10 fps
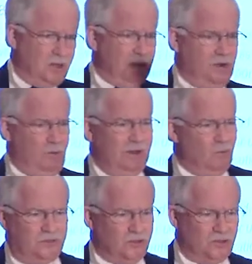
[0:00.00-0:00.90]
It's going to be great
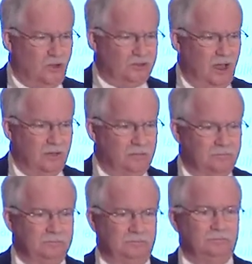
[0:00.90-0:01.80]
once it's all done,
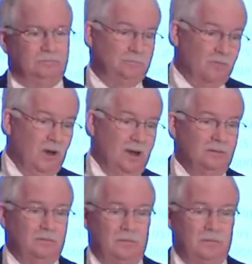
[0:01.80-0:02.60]
right?